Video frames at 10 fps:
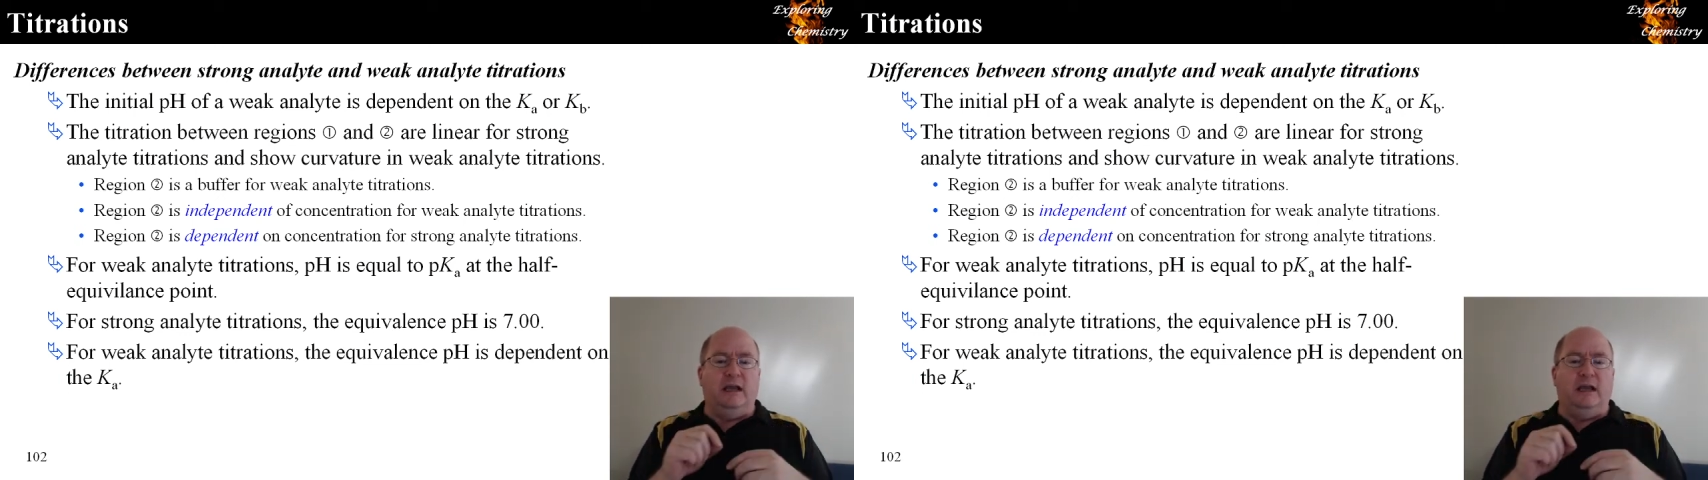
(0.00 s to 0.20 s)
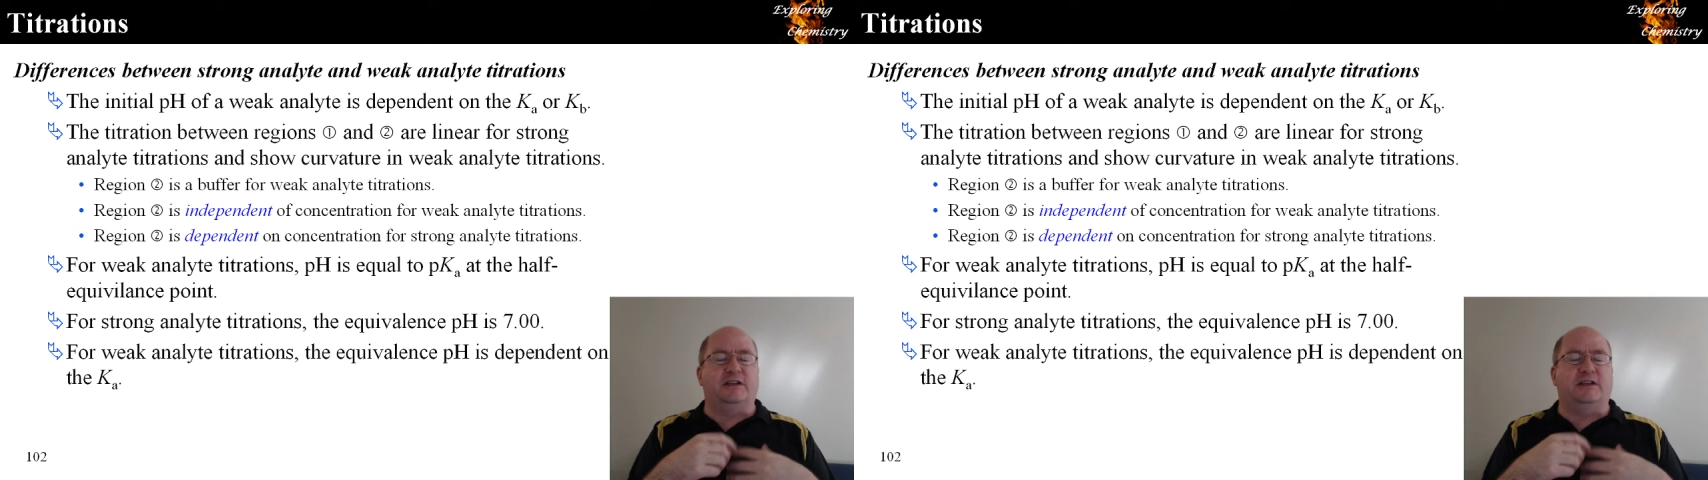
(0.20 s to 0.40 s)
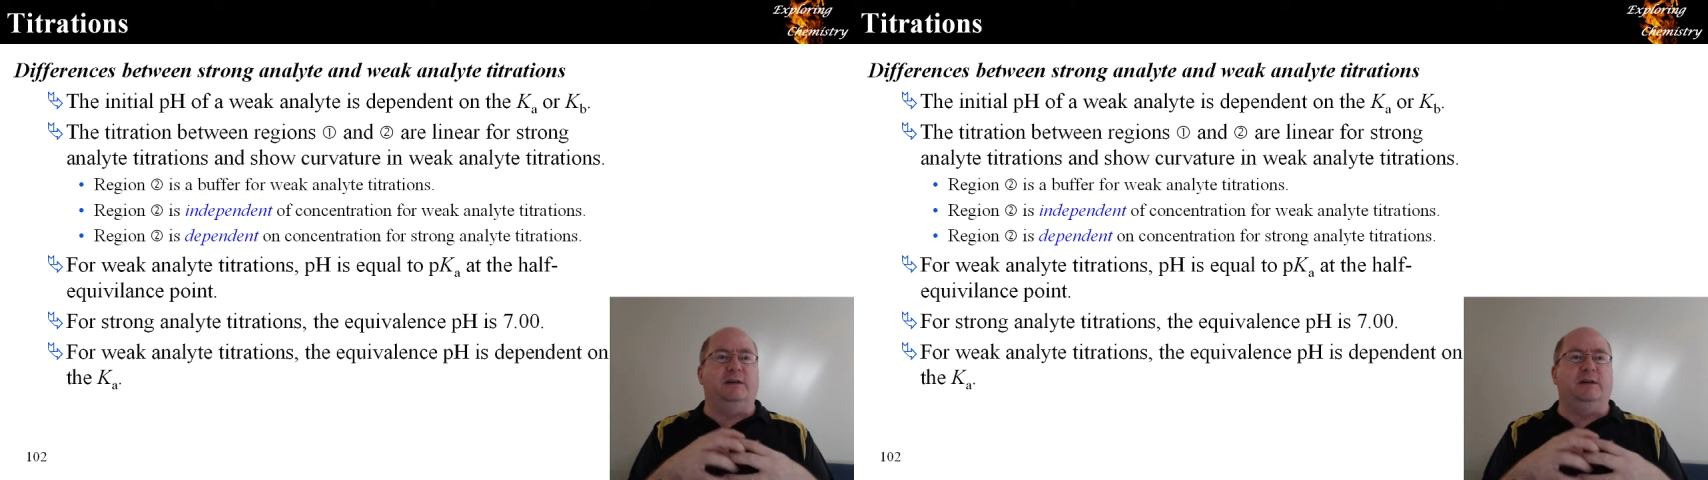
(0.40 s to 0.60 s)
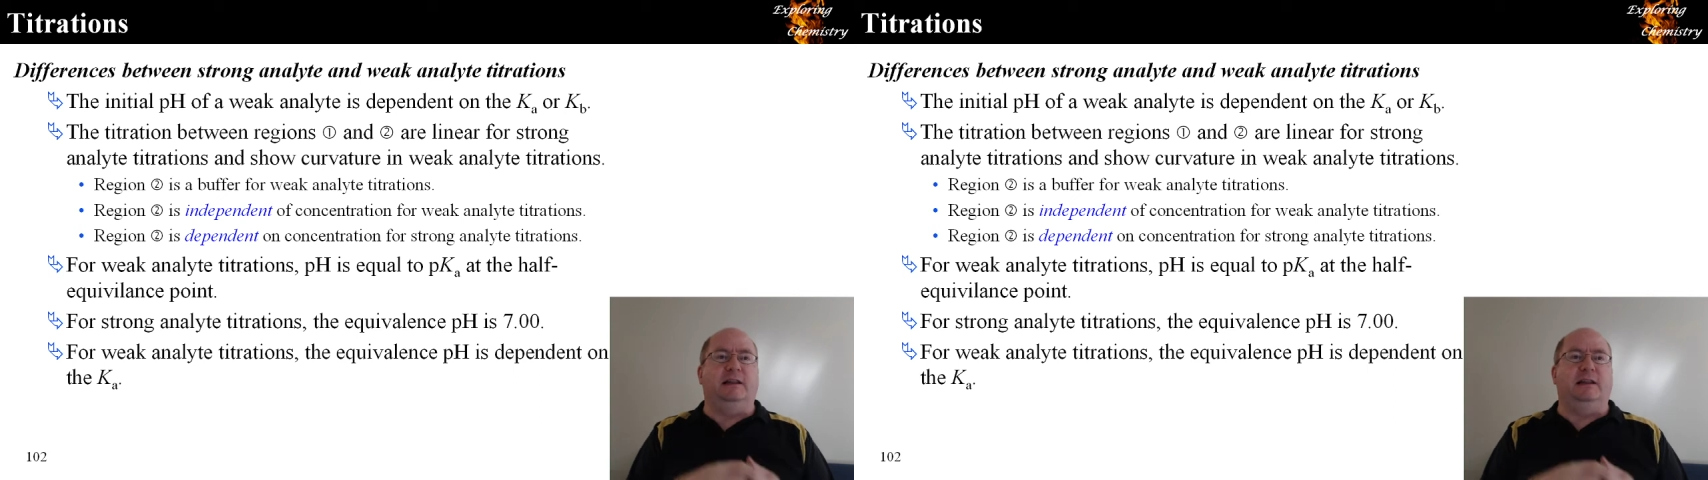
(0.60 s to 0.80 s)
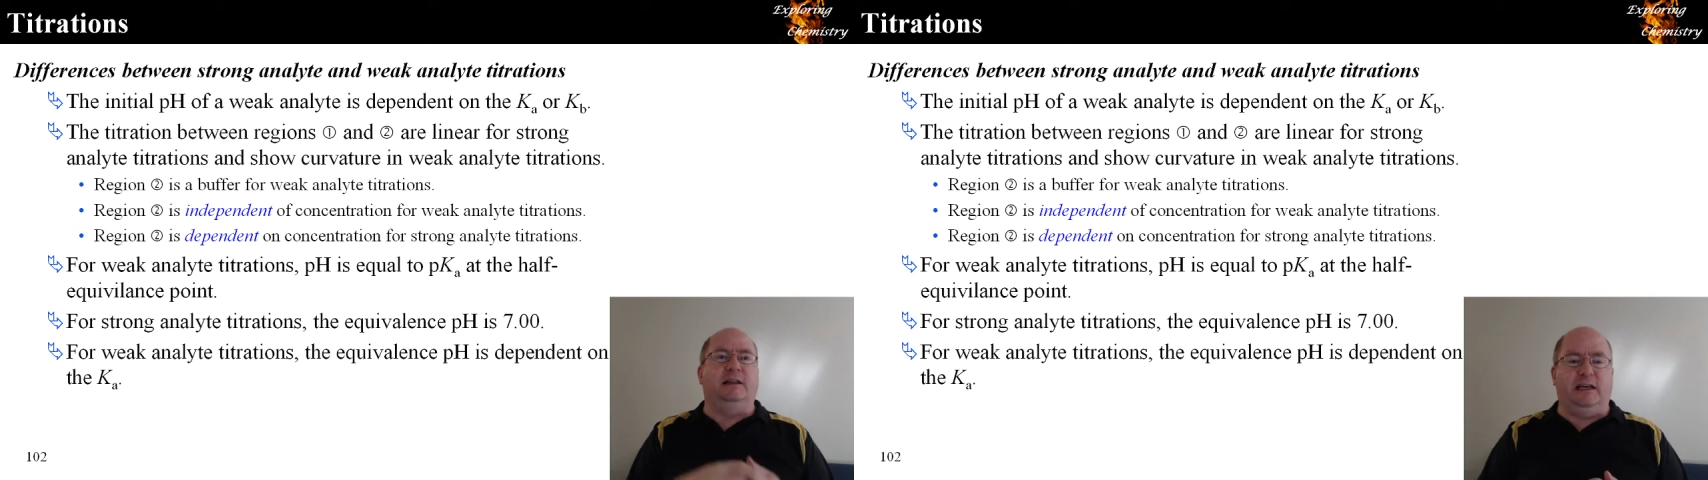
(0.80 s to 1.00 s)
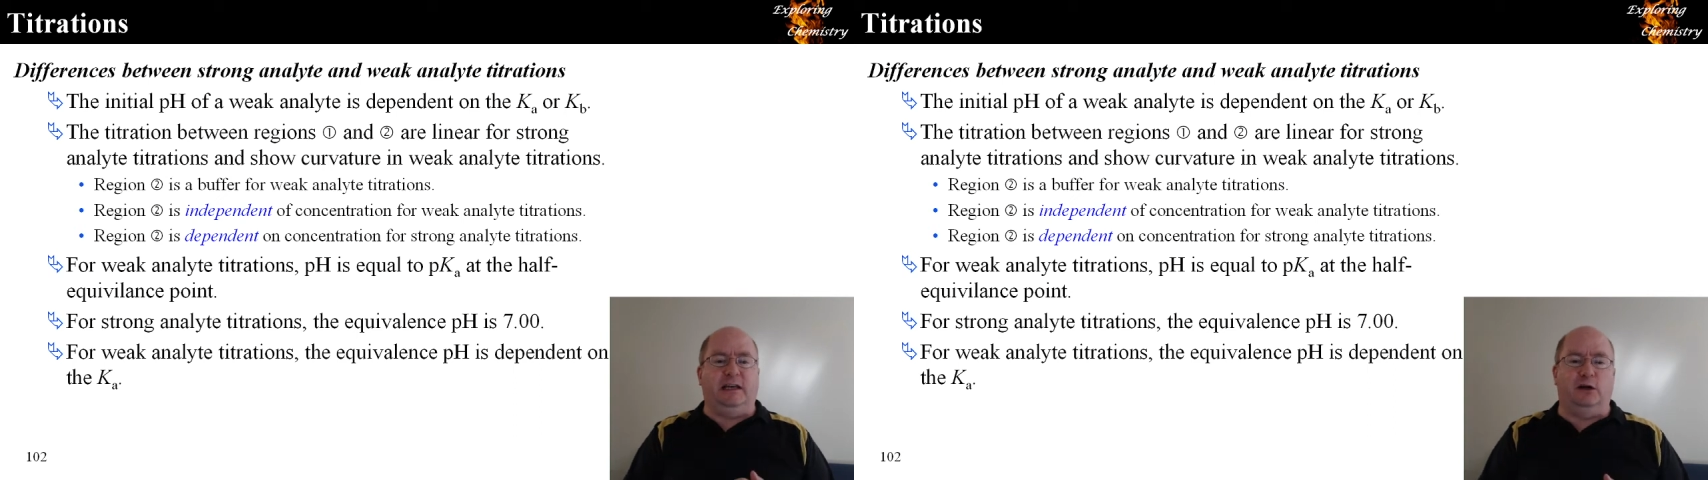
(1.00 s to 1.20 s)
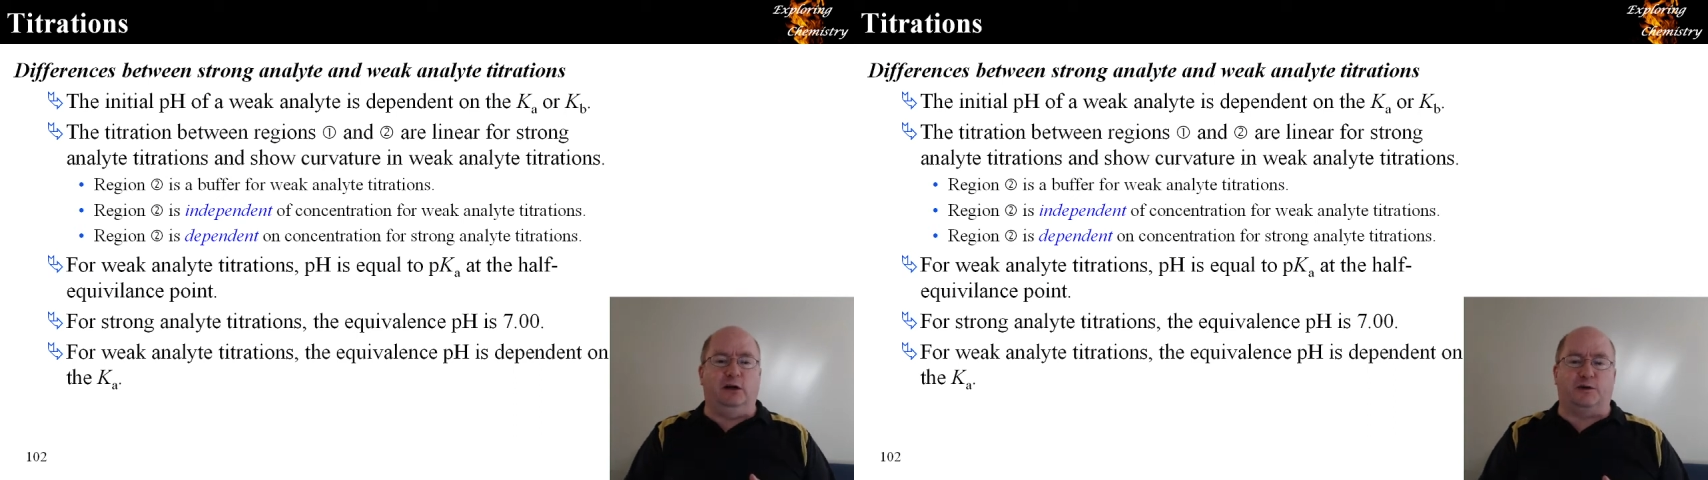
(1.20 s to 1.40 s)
is going to be linear for